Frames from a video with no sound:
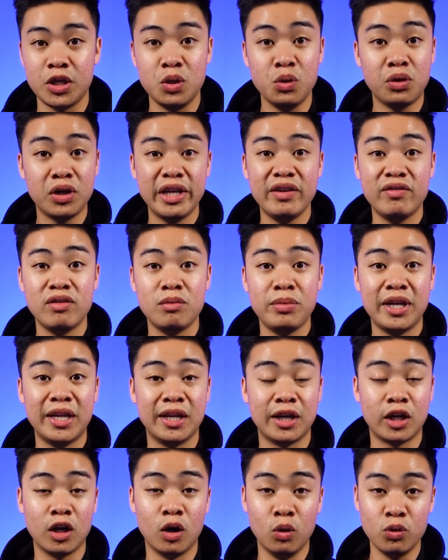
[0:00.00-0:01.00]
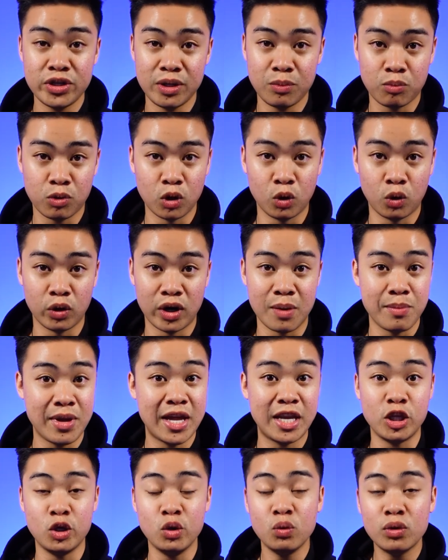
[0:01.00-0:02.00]
You can even be in a coaching program
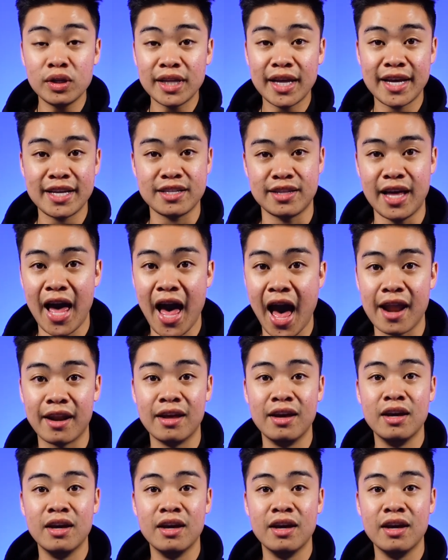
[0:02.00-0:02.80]
and utilize that.